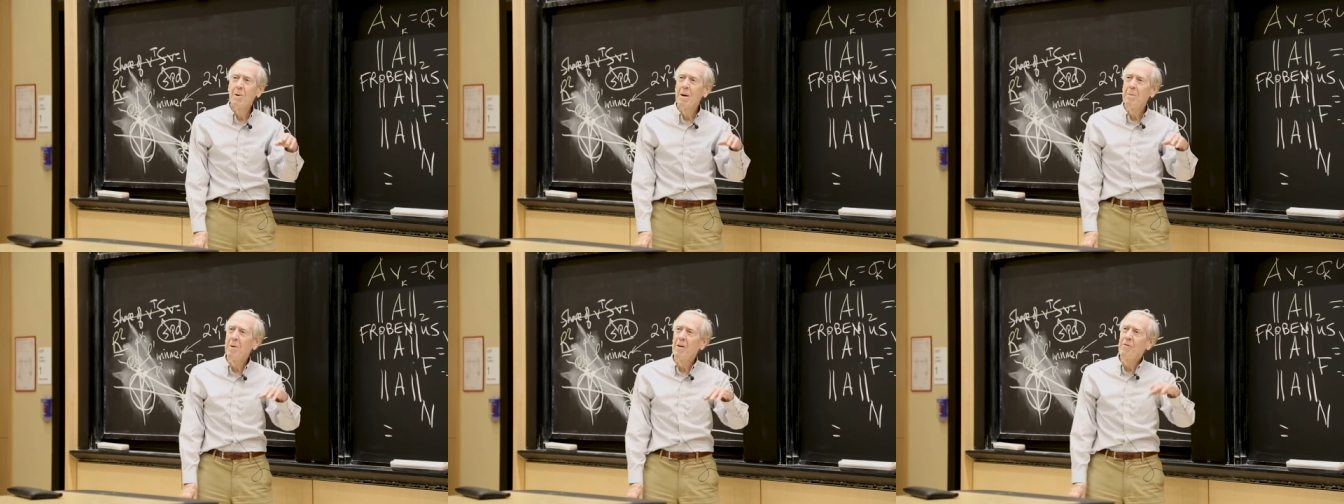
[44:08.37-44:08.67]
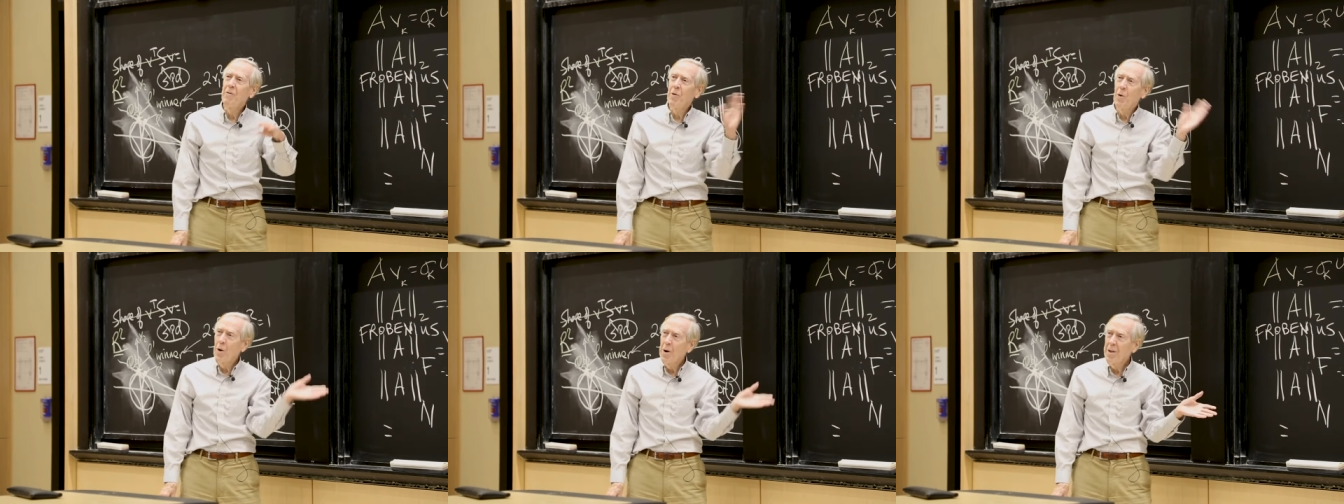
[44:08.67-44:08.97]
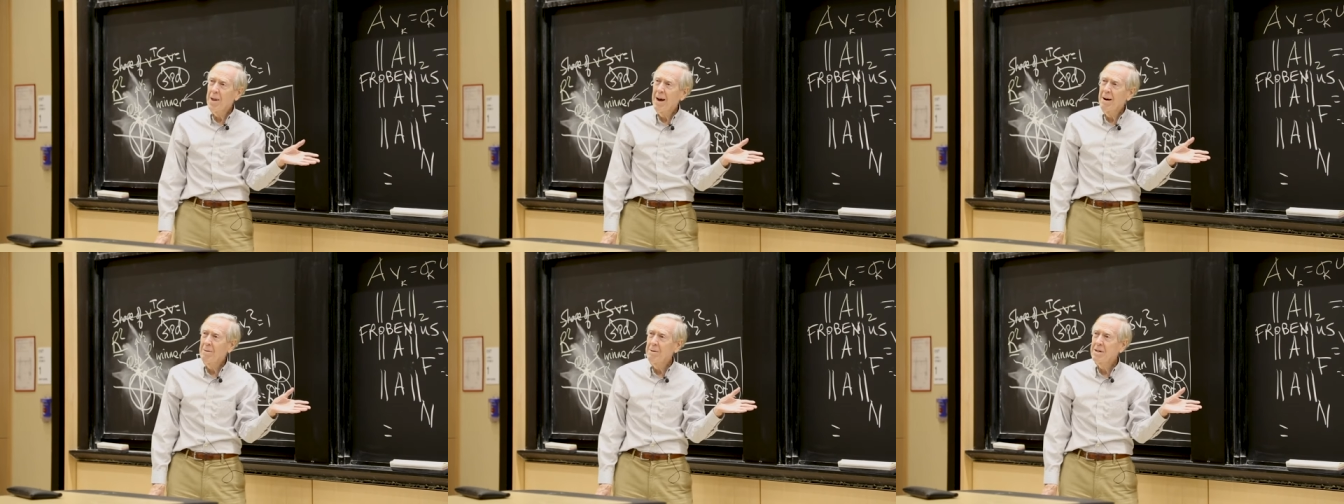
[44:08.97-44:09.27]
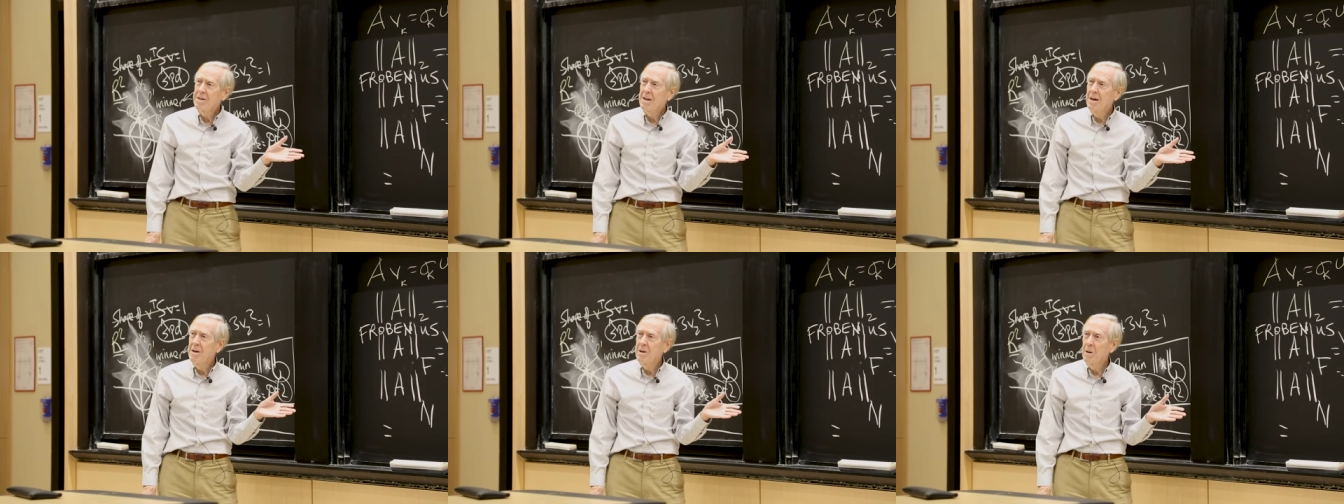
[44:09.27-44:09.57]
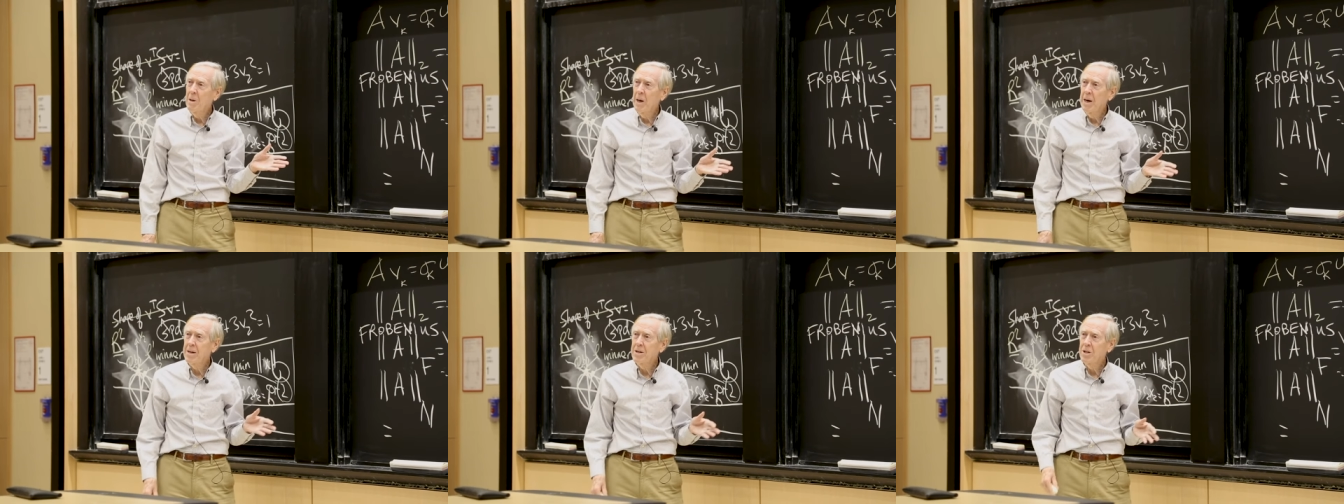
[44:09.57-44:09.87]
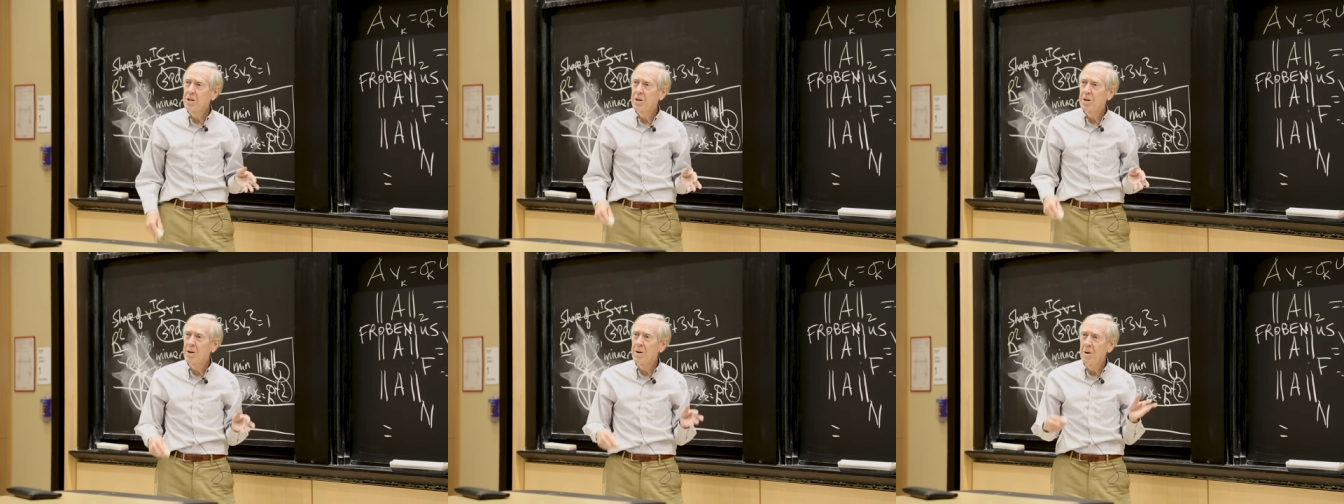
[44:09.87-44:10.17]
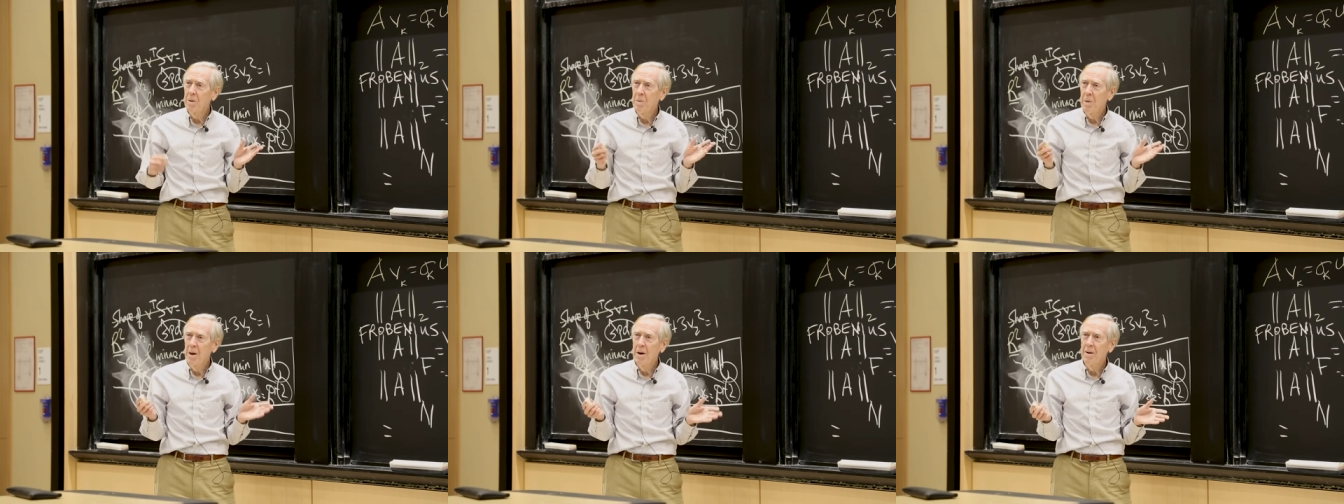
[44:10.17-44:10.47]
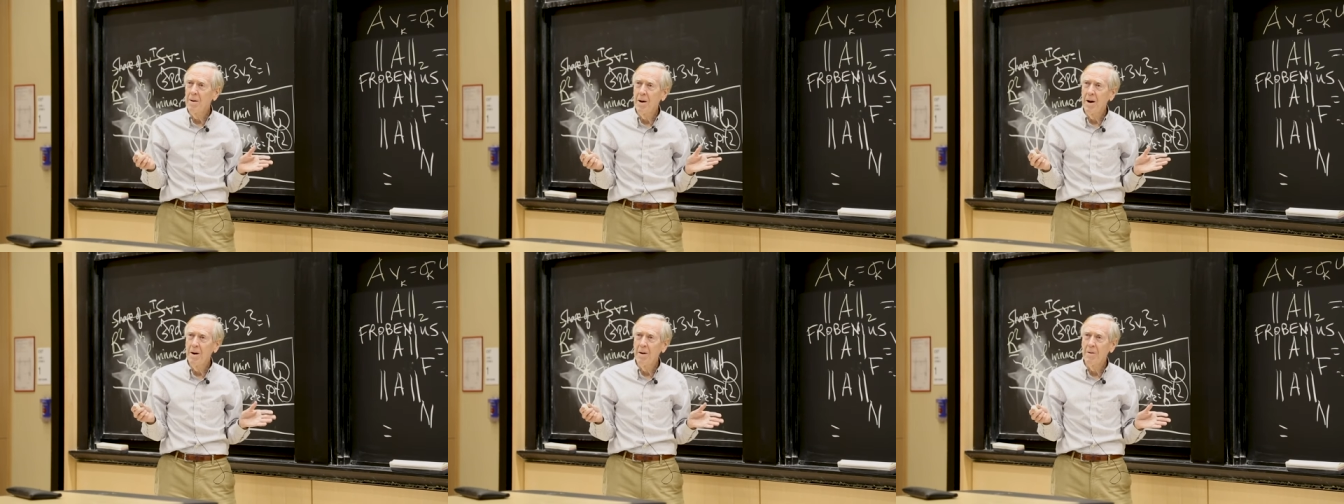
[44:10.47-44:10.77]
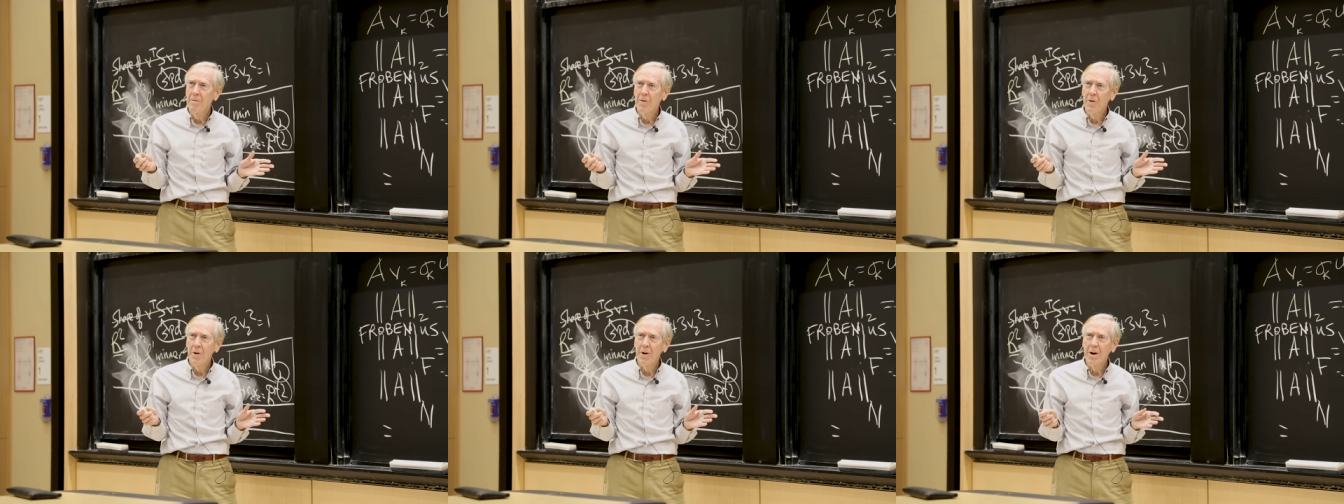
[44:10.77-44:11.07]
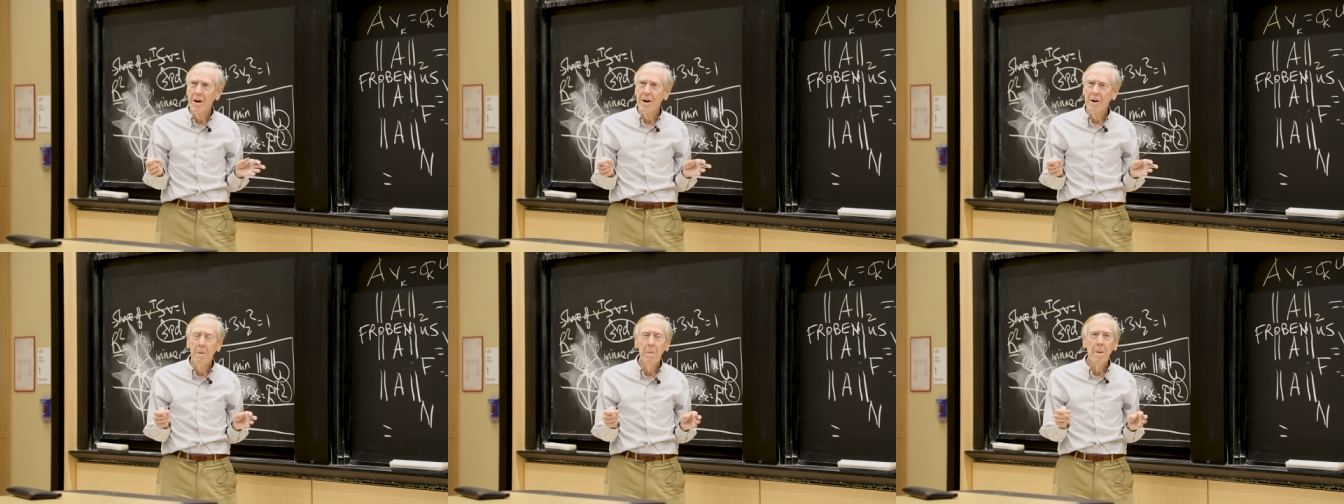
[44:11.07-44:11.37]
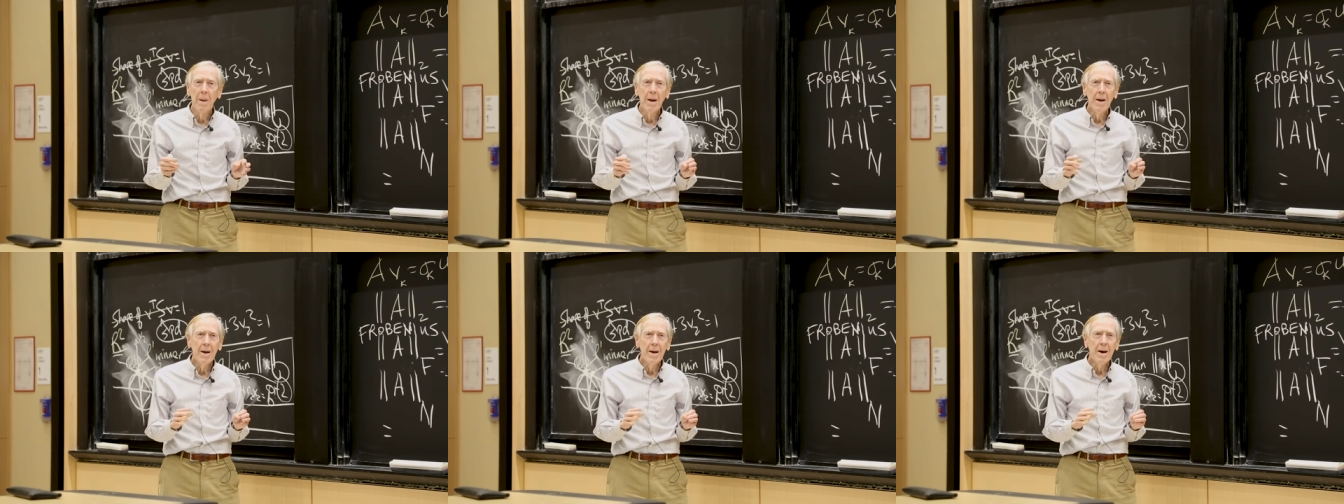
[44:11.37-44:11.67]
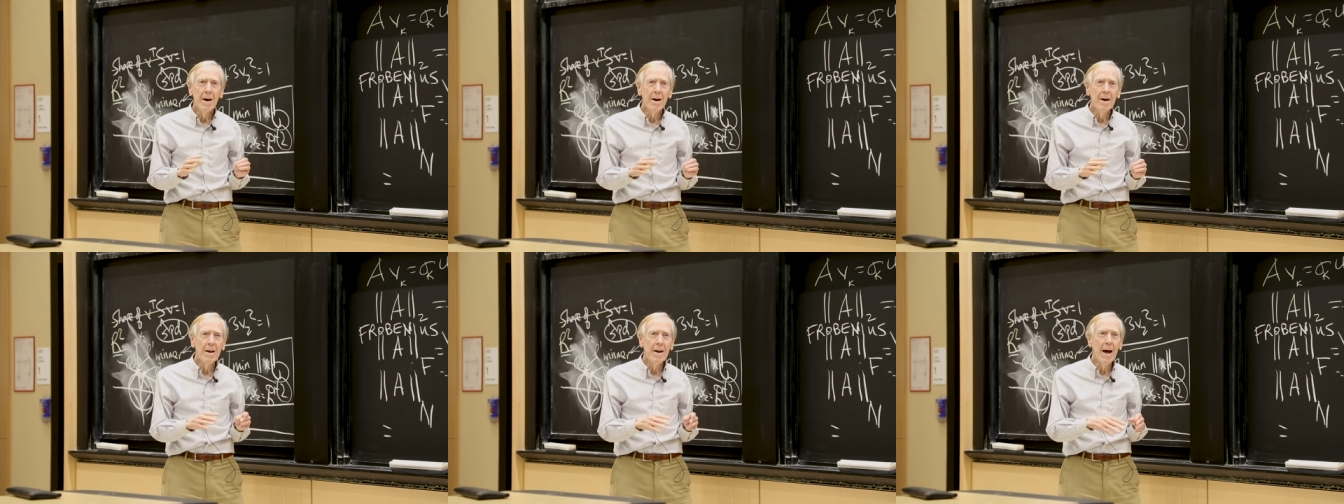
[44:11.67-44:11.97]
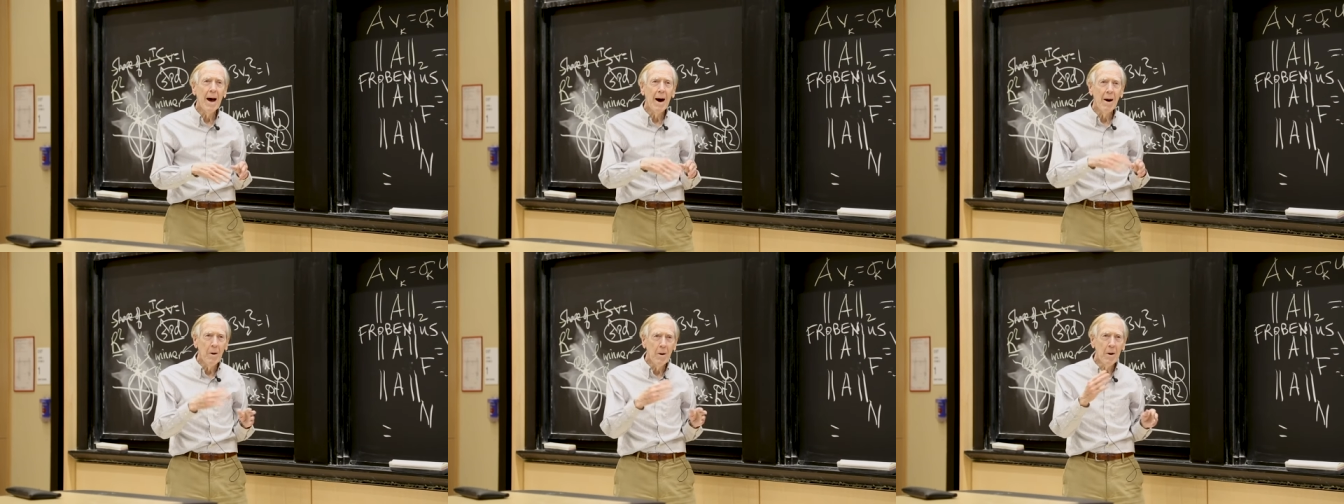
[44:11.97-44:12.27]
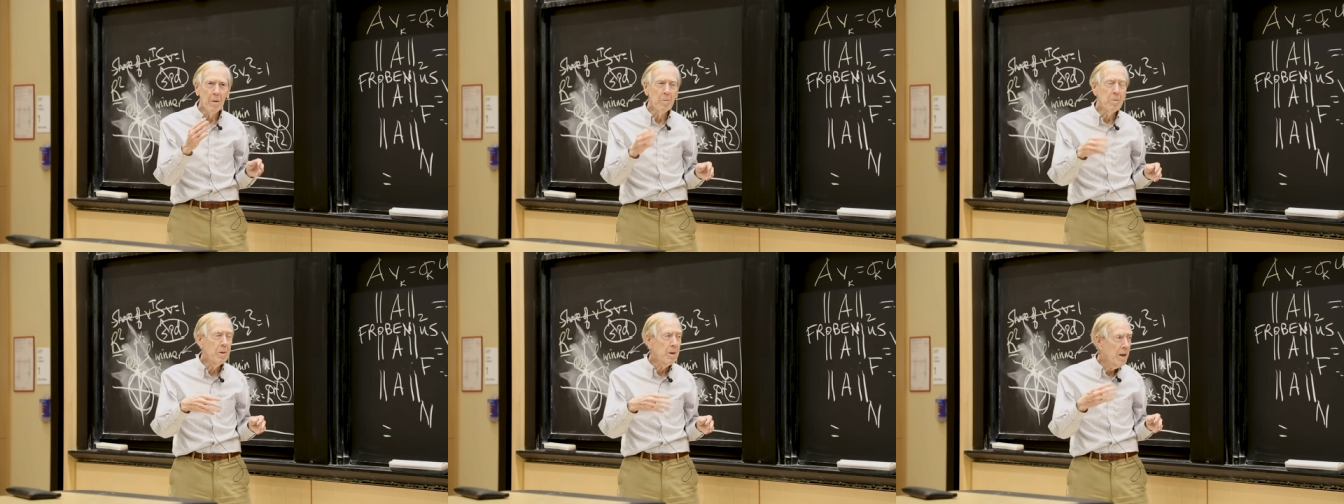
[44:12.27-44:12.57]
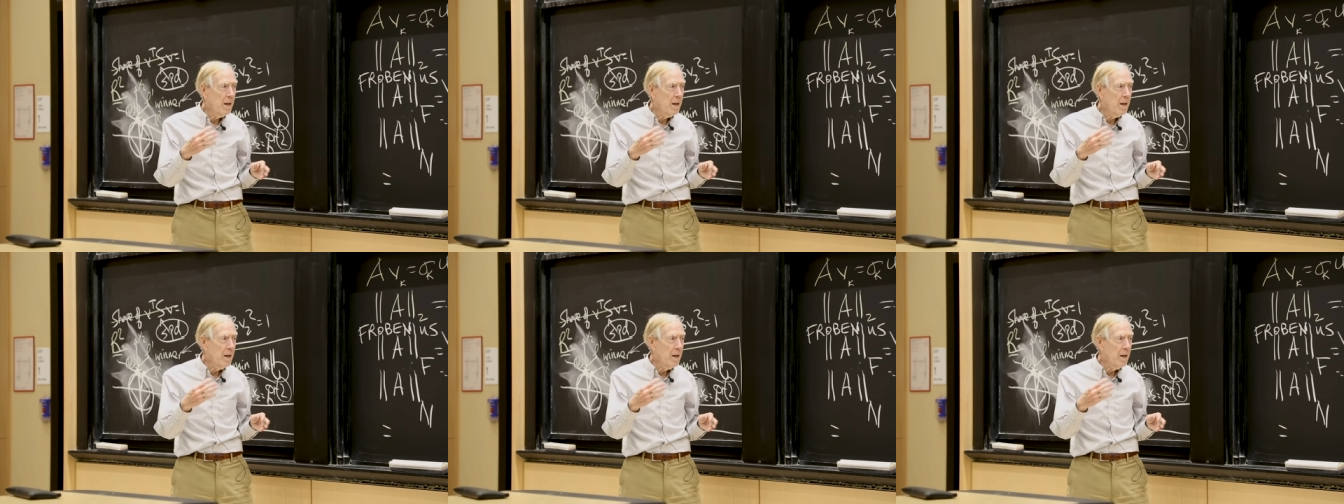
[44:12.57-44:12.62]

Well, before that was a lecture uh, for a, an hour